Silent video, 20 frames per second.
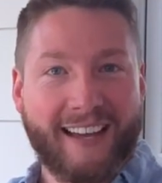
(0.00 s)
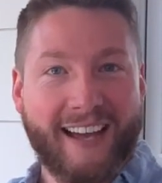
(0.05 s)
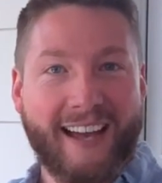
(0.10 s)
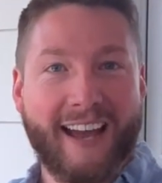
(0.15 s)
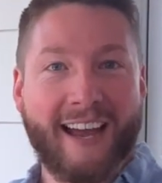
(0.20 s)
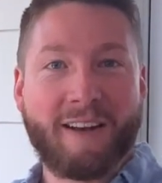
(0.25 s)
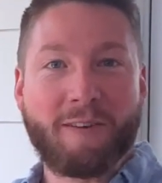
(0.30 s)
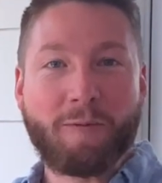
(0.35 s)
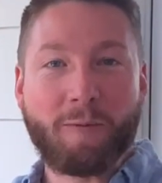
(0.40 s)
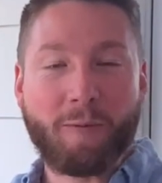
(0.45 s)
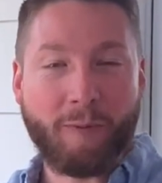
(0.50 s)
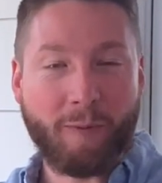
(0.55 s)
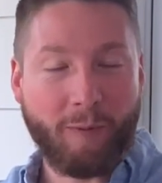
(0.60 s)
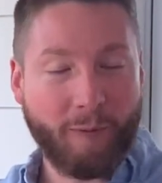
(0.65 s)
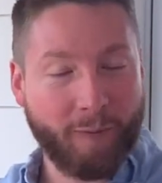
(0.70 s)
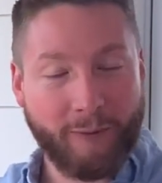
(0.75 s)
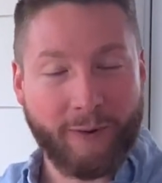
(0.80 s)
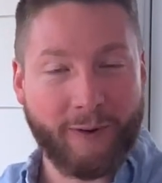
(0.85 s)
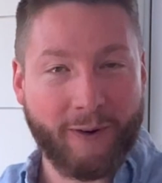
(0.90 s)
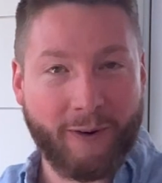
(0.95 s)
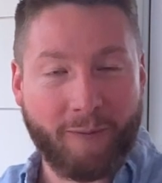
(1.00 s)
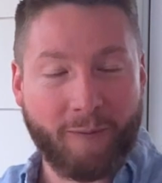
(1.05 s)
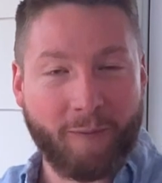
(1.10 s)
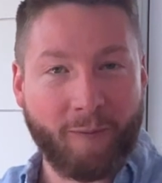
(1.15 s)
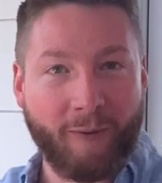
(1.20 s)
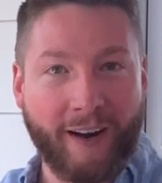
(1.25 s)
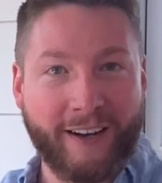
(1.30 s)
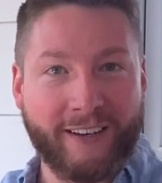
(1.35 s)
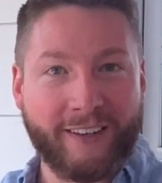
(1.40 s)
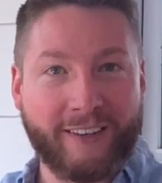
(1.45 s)
and you know
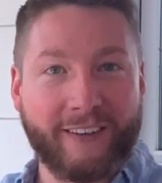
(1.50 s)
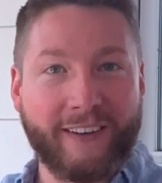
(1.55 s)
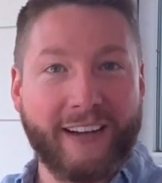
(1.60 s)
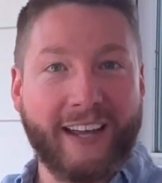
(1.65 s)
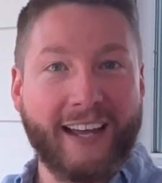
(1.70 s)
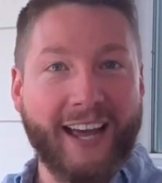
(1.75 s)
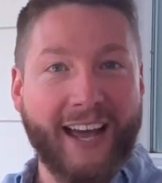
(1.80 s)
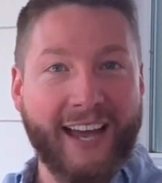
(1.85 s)
why to do it.